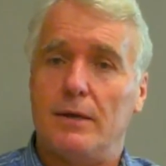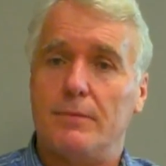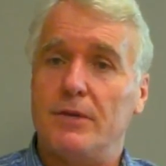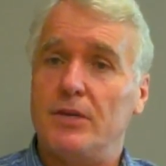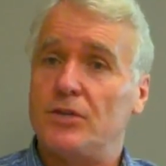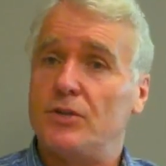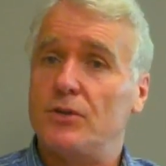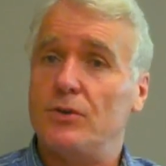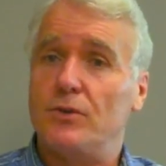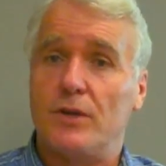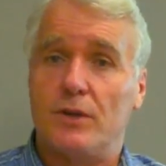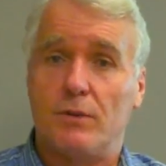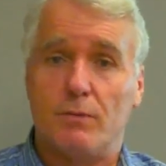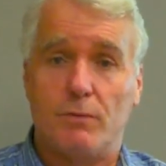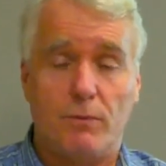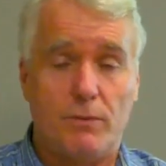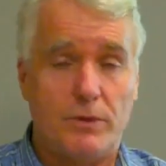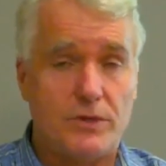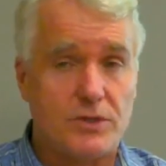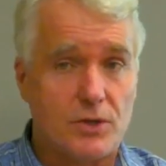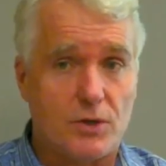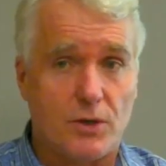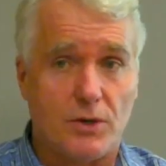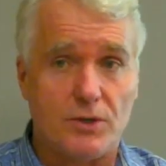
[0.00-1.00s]
issue that
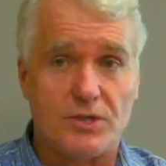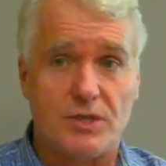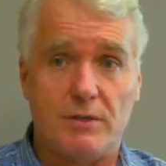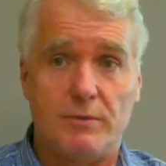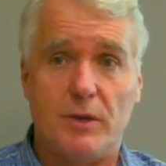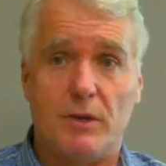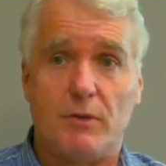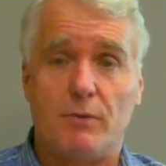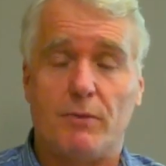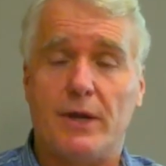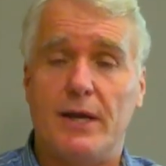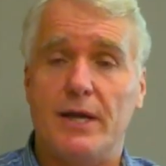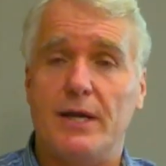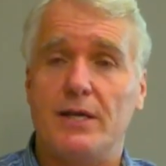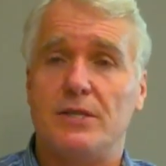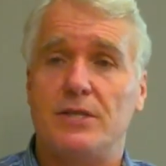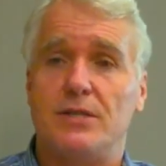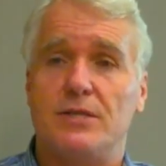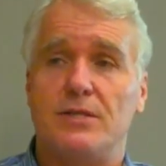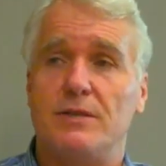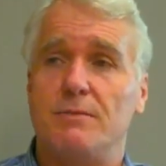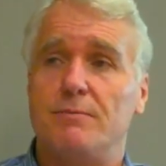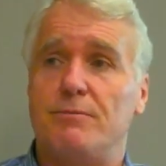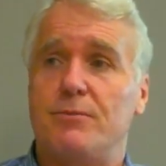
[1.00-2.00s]
was constantly being raised
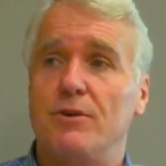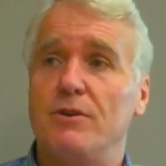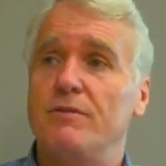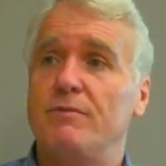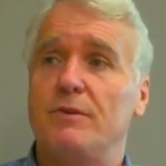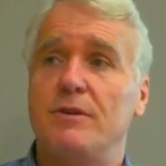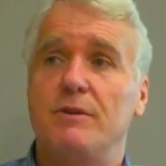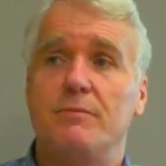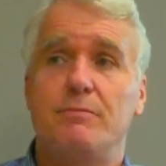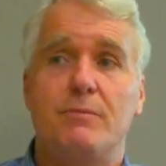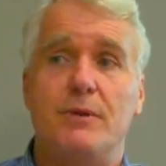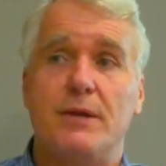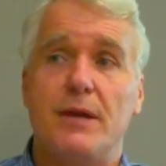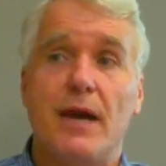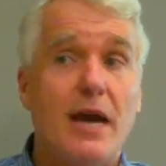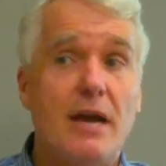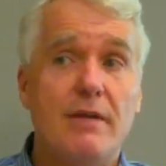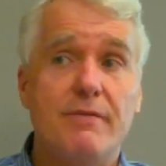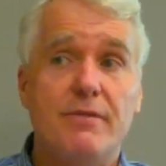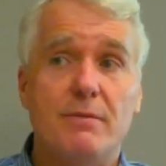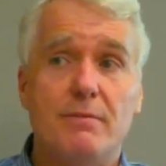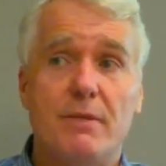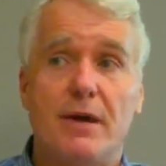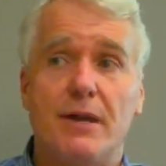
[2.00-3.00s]
is the improvement in
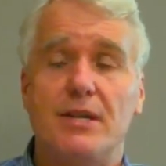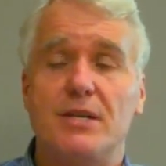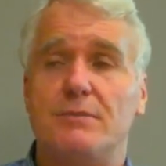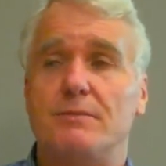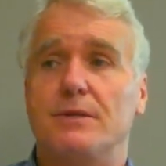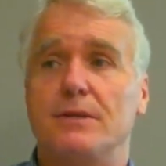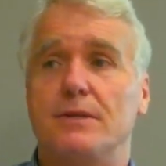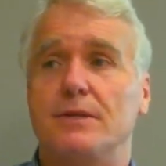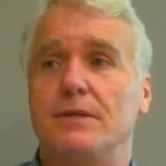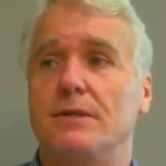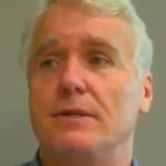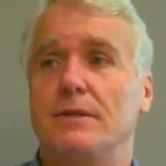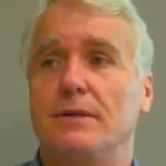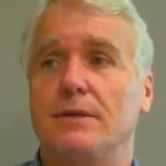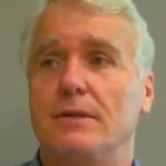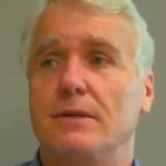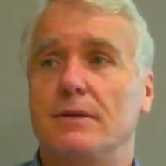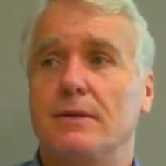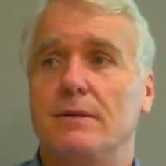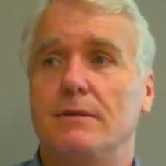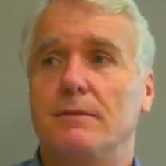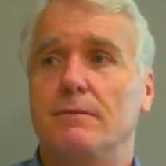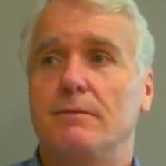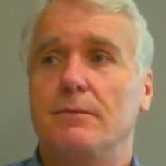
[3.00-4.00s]
behaviour management.
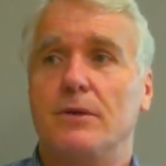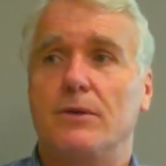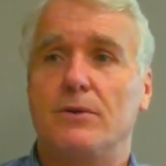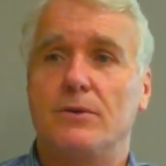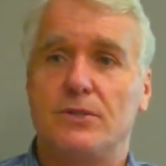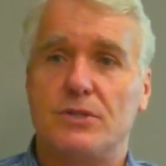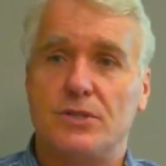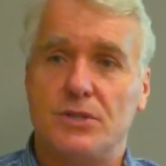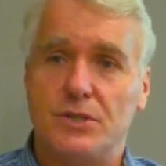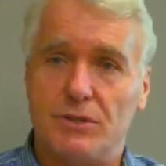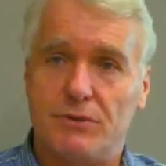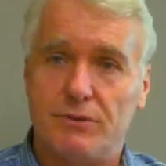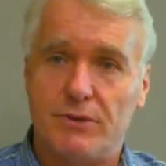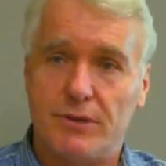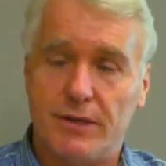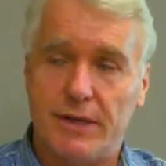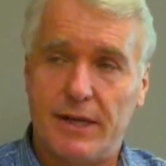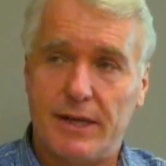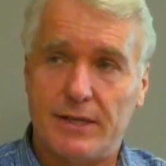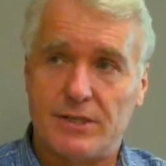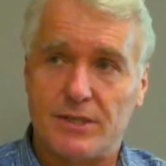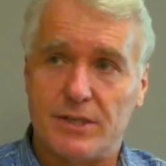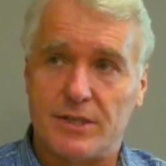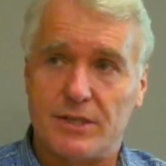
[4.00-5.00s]
Because children are
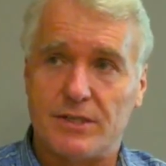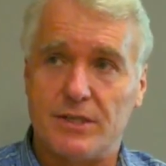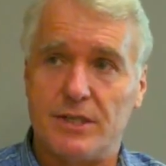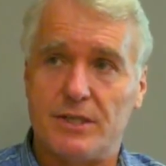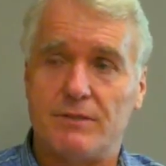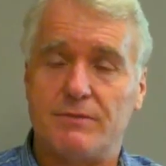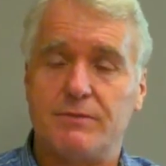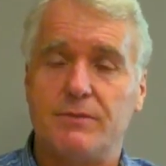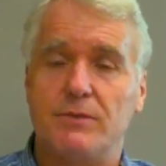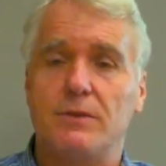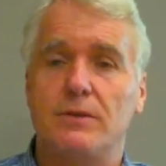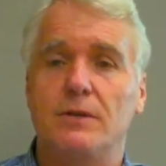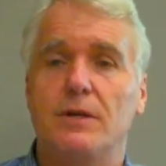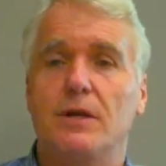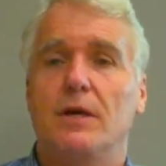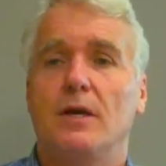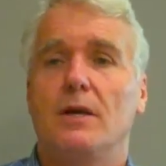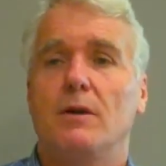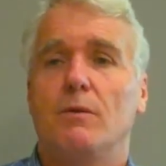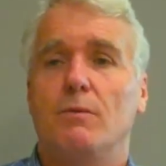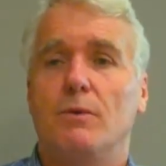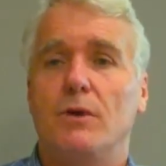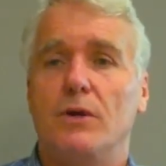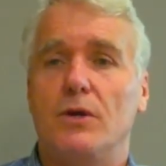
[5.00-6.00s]
now successful,
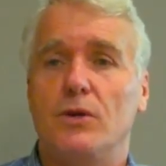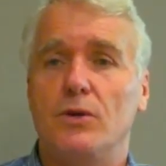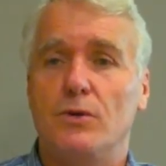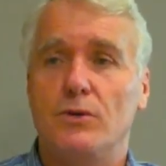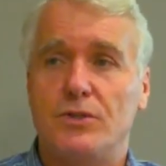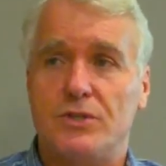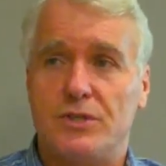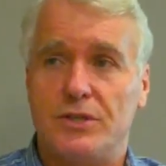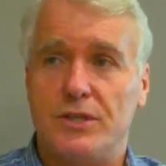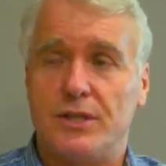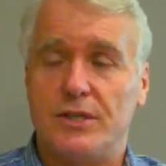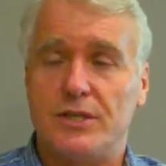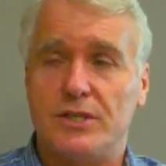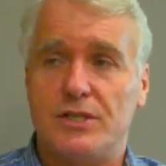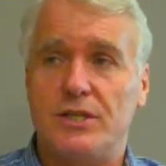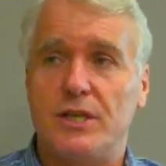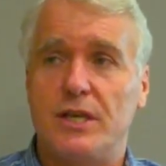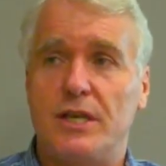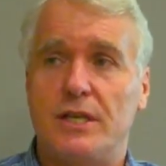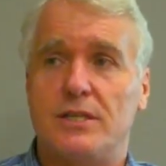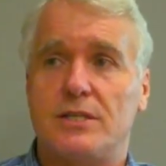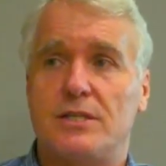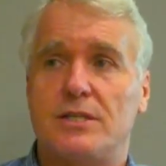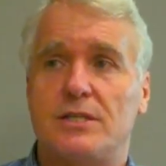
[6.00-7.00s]
we use
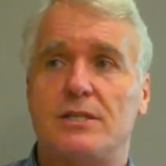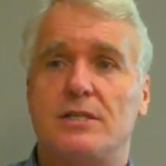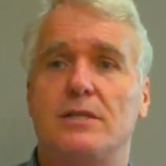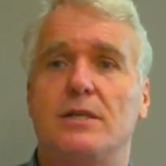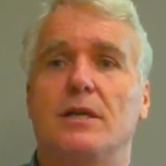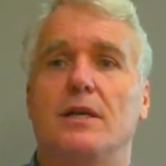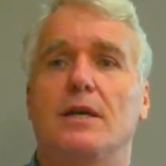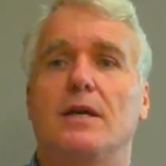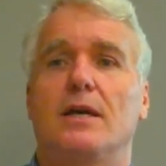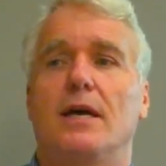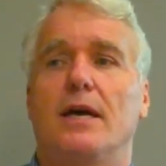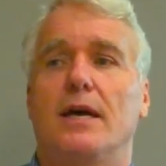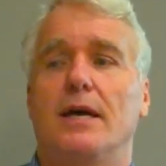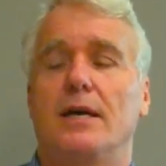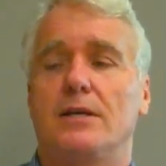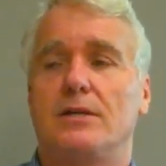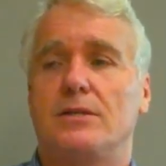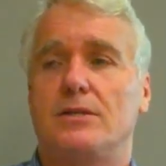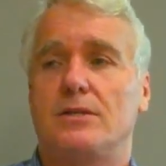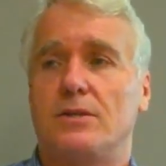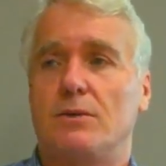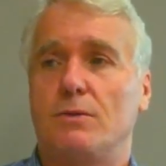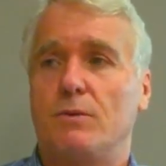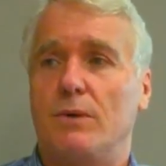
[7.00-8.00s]
success
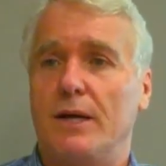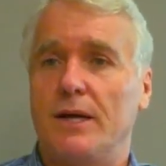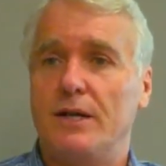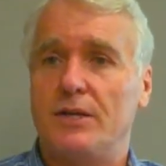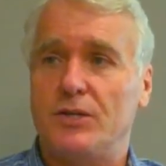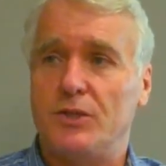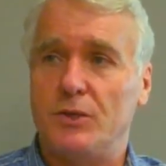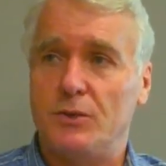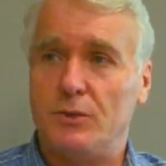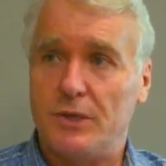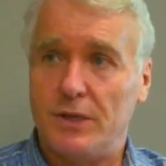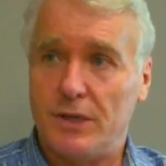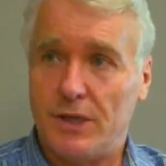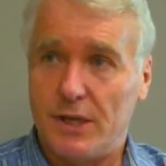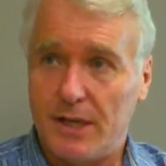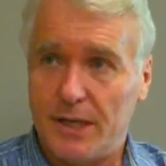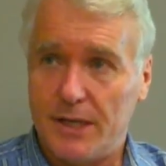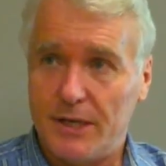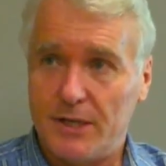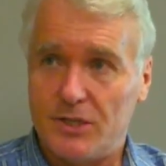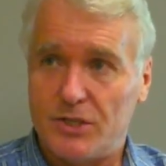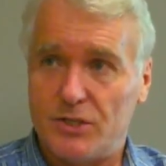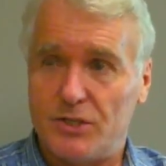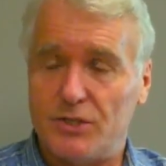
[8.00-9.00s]
as the way to
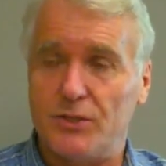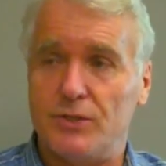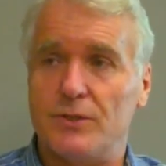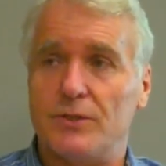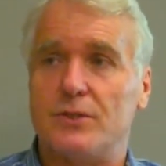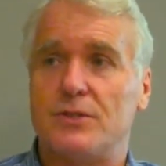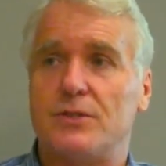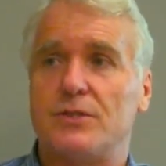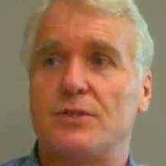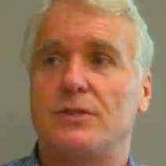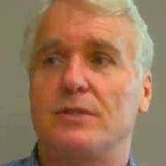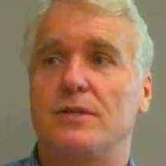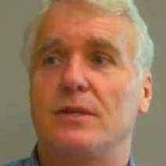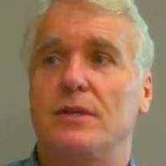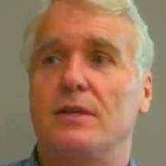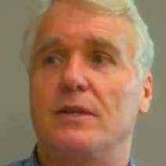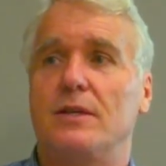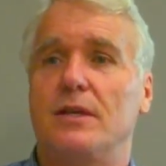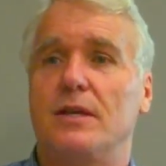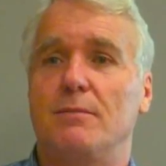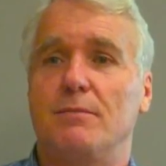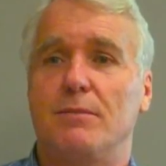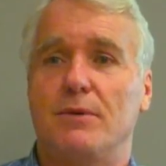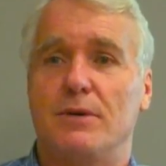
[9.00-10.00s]
engage students and
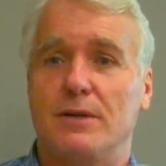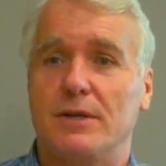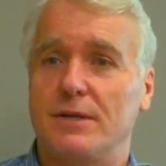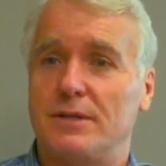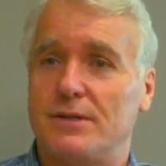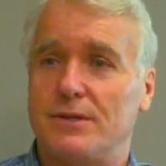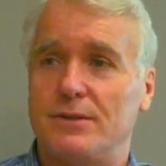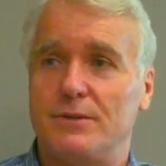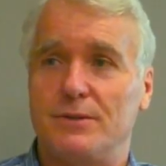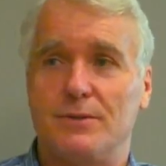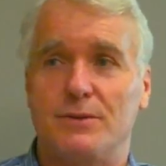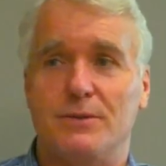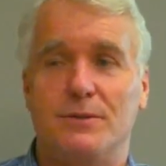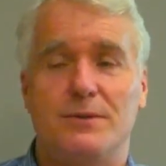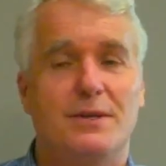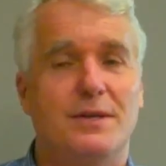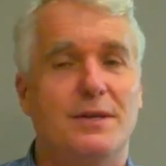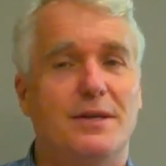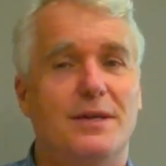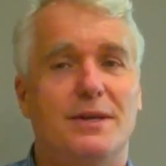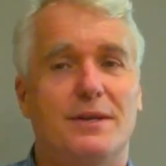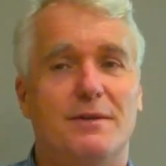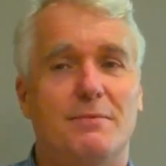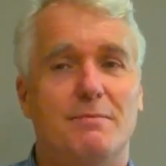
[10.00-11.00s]
thereby to
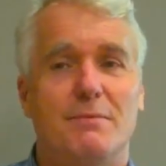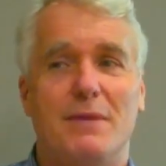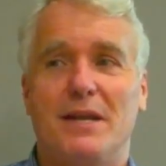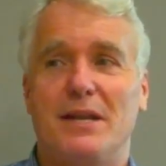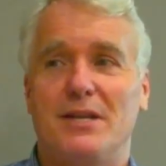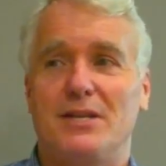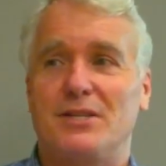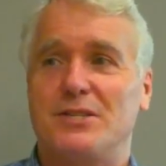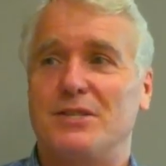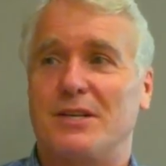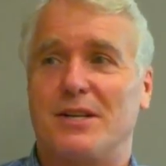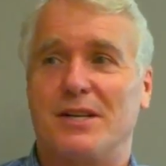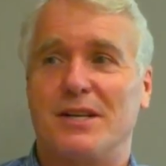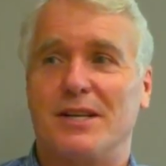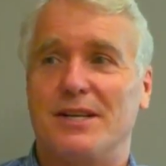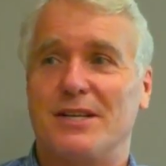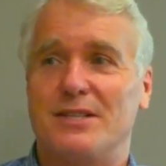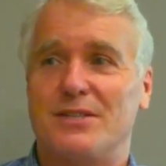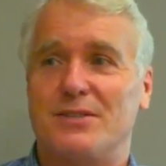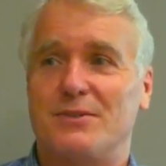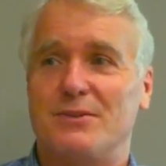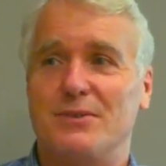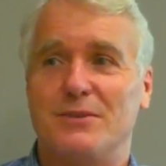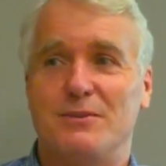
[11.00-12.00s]
manage the
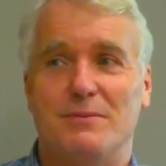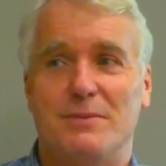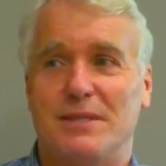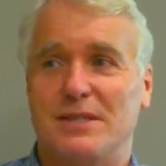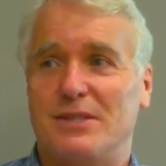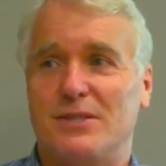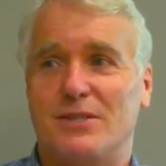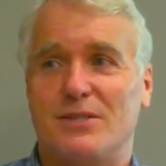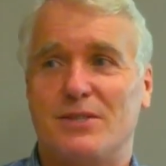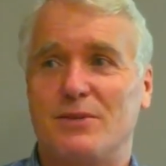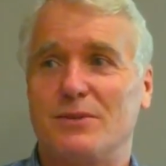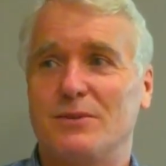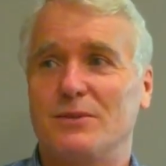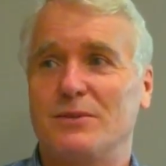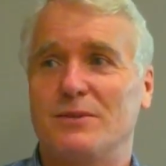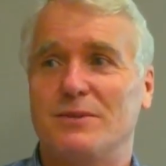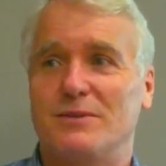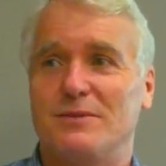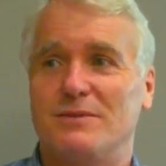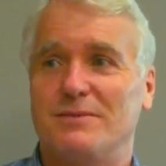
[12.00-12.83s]
classroom and the school.